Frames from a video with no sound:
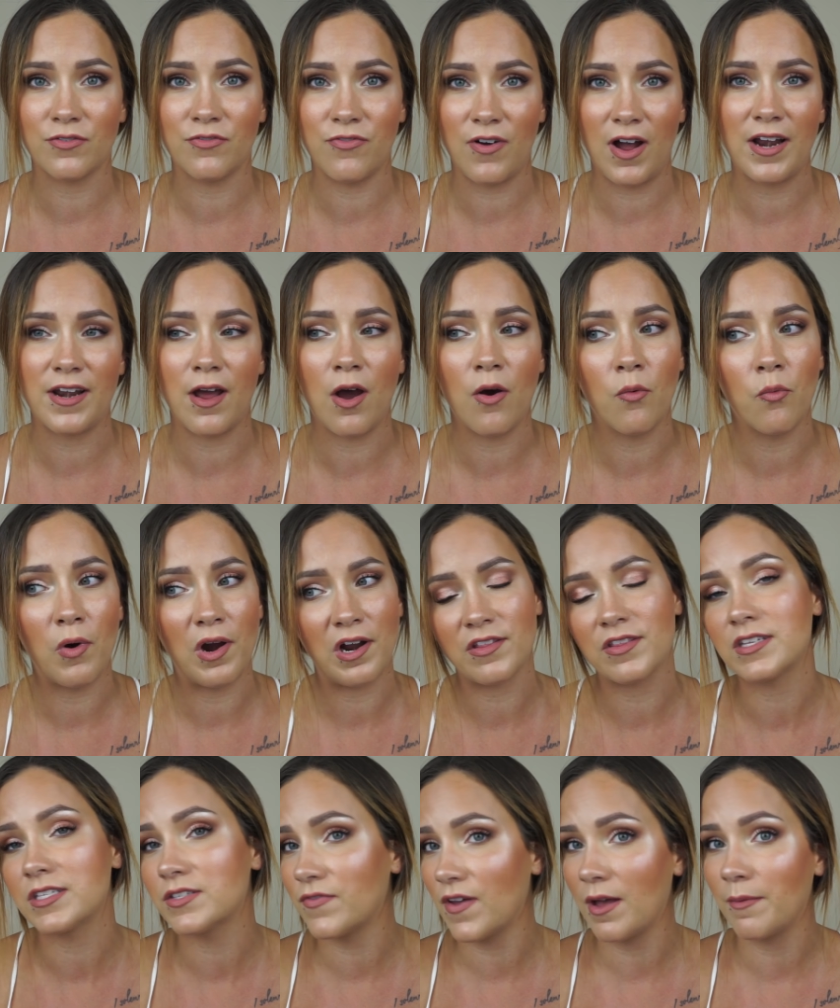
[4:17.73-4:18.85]
find out where
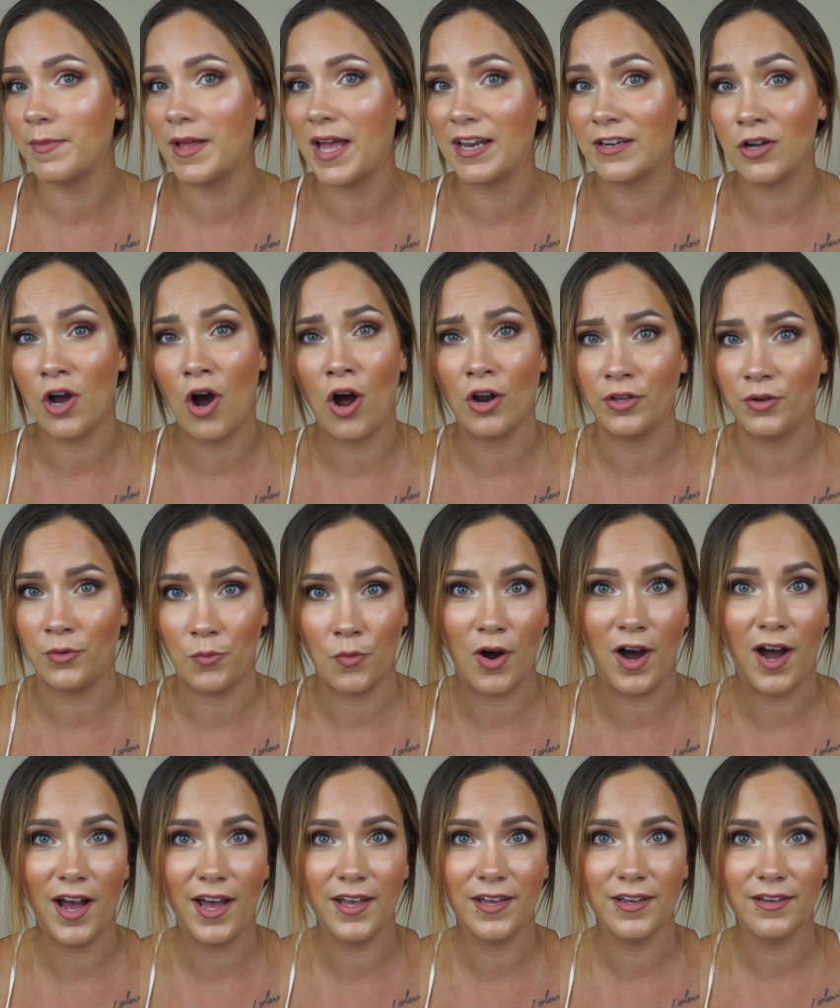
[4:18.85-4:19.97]
this family had gone and
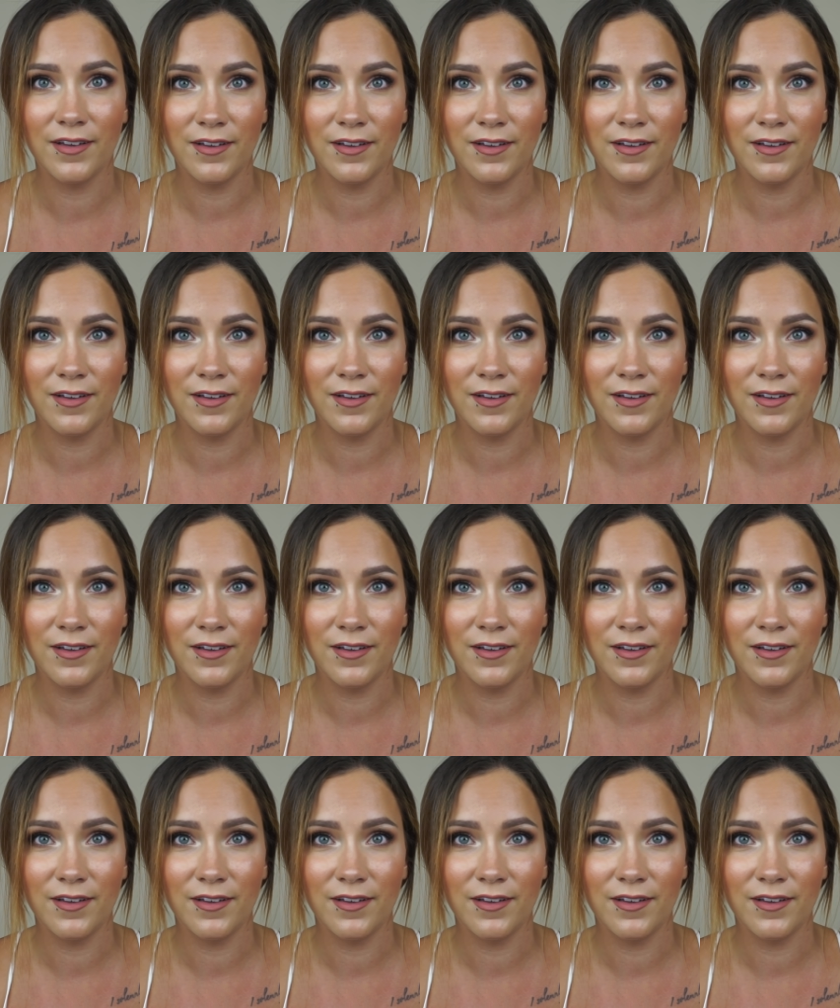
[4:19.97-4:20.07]
why.